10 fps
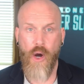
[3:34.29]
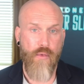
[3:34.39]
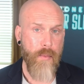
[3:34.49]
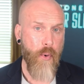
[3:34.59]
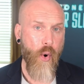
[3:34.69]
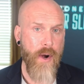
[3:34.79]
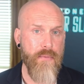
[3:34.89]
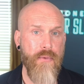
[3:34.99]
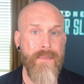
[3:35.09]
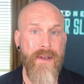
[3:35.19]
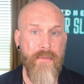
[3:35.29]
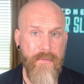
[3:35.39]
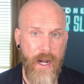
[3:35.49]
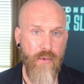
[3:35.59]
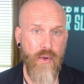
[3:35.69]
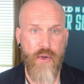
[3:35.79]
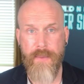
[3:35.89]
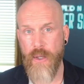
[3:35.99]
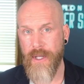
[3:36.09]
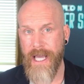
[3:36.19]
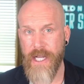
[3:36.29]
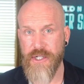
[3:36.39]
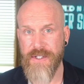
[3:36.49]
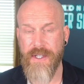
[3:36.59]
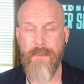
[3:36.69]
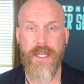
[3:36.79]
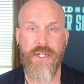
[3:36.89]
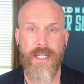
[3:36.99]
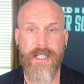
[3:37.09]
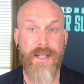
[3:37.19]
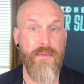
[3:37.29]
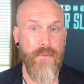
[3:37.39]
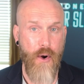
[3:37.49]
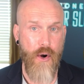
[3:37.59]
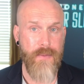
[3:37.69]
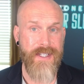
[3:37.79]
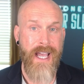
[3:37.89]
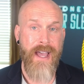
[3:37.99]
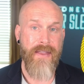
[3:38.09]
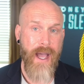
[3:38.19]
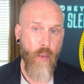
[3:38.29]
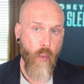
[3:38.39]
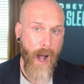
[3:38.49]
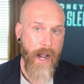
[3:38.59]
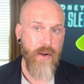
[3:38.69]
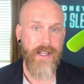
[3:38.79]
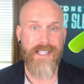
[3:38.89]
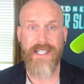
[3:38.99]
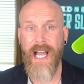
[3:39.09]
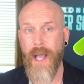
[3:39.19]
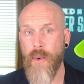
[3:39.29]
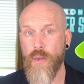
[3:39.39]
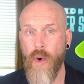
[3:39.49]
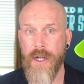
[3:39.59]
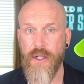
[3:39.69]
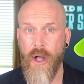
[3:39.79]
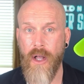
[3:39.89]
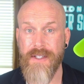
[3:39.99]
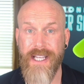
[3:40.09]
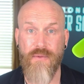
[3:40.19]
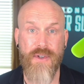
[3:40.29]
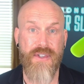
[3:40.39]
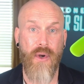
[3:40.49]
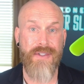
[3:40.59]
A report from the Federal Communications Commission confirms that wireless 911 calls can result